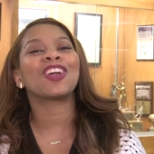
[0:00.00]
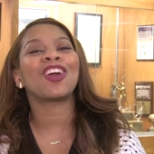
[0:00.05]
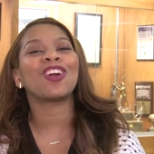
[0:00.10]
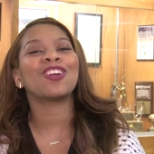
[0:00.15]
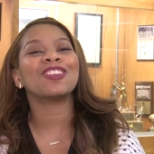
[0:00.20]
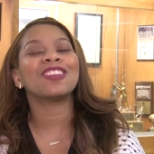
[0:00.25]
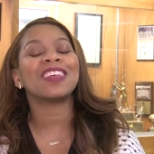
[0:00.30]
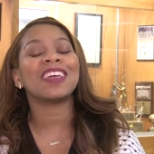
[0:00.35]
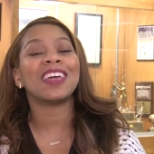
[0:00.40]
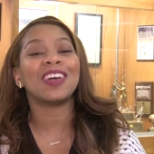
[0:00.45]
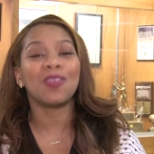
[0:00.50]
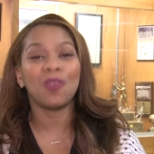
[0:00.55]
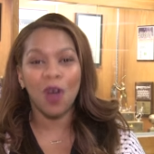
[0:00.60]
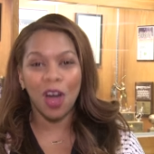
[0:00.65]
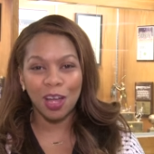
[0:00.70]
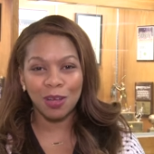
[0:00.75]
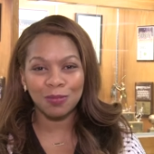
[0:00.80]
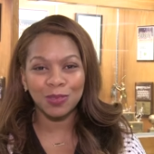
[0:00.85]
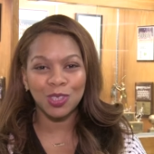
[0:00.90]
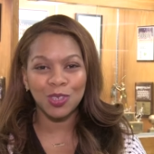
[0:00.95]
Guernsey, and
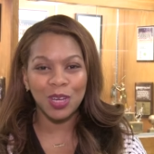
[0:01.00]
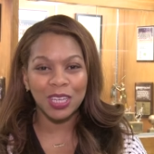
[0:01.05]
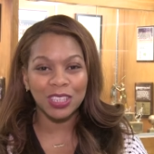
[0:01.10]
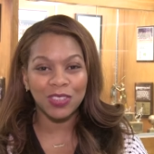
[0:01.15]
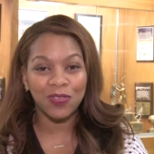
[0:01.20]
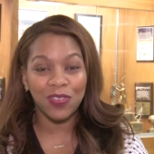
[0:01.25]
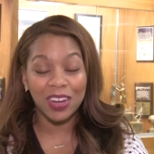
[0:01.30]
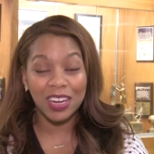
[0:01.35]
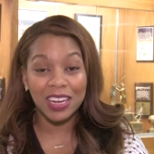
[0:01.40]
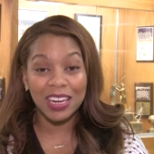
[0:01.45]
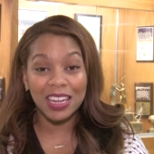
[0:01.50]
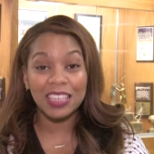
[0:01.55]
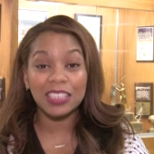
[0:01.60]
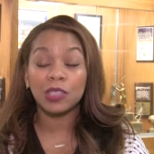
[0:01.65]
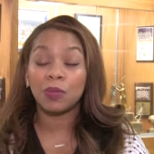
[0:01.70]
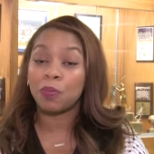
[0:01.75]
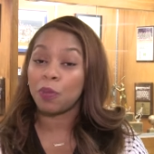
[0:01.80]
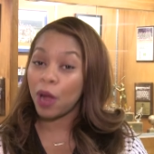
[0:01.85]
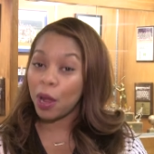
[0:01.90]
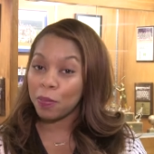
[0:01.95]
welcome to
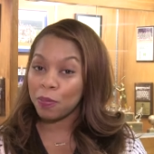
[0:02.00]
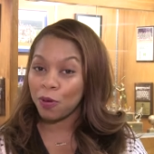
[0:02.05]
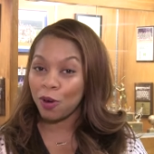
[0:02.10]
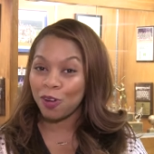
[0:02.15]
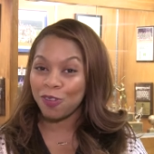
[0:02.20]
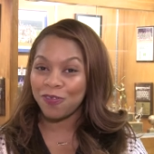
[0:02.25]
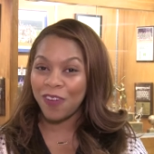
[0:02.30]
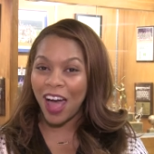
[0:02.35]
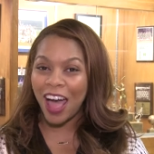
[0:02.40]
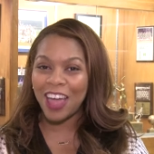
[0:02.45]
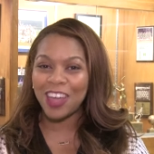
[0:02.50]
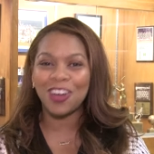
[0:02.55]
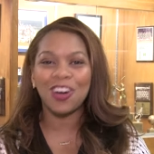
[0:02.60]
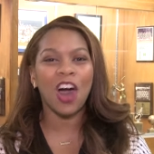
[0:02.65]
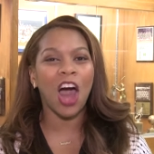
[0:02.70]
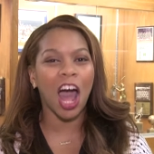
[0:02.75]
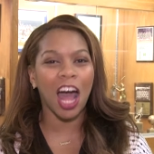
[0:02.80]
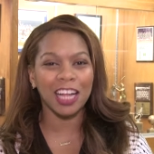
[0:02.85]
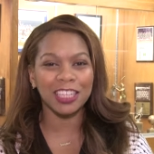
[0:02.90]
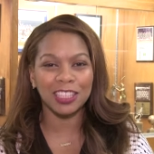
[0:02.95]
Xfinity's Prep
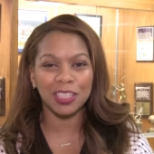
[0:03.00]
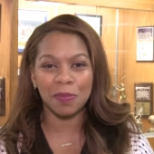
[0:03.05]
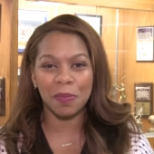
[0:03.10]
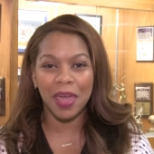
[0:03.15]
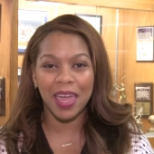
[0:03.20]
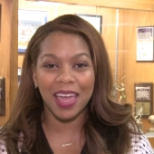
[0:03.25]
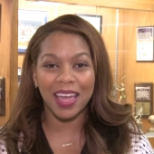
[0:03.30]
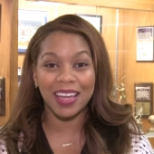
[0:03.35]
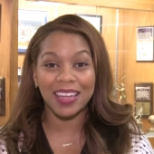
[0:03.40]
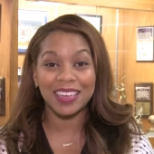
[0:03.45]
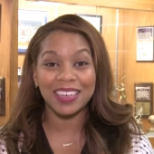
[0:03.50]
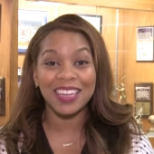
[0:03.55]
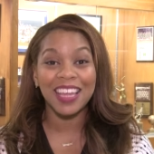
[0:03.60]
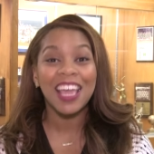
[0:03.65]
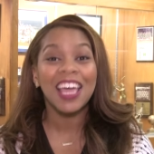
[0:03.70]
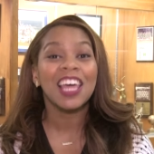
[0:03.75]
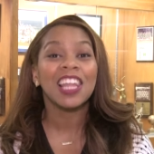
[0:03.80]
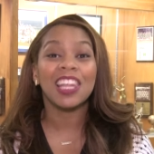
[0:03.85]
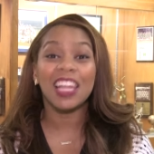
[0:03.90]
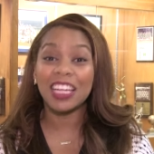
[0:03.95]
Profile on Demand.
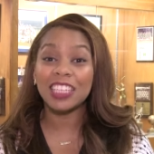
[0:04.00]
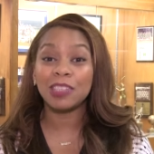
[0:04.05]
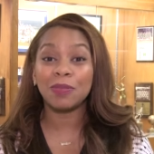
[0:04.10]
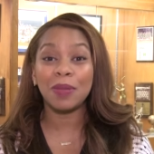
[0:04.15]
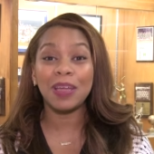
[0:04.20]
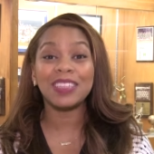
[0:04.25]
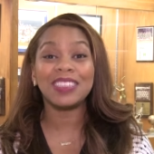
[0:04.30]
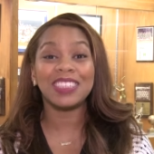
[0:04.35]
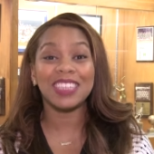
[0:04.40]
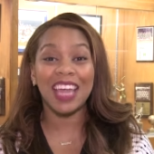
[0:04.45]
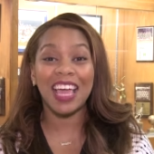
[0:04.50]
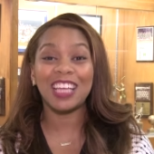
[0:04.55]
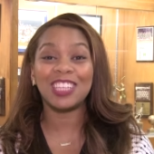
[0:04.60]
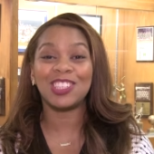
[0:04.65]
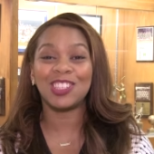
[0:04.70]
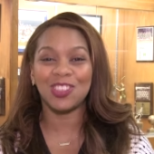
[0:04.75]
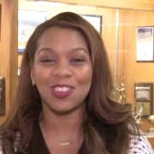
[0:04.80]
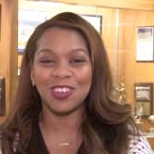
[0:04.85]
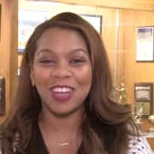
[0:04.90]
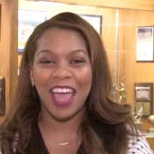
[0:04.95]
Let's meet today's
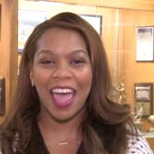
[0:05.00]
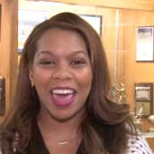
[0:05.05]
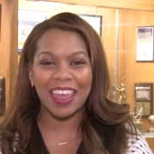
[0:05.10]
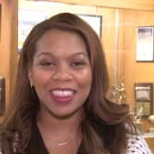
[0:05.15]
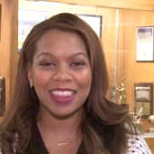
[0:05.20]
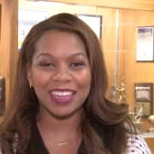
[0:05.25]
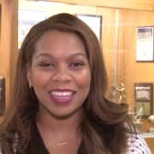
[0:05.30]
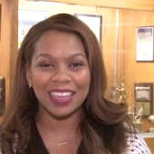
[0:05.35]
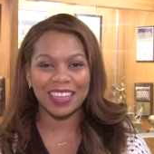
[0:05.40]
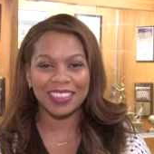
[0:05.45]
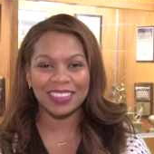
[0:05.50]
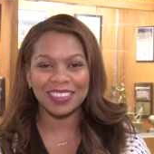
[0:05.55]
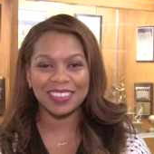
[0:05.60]
student athlete.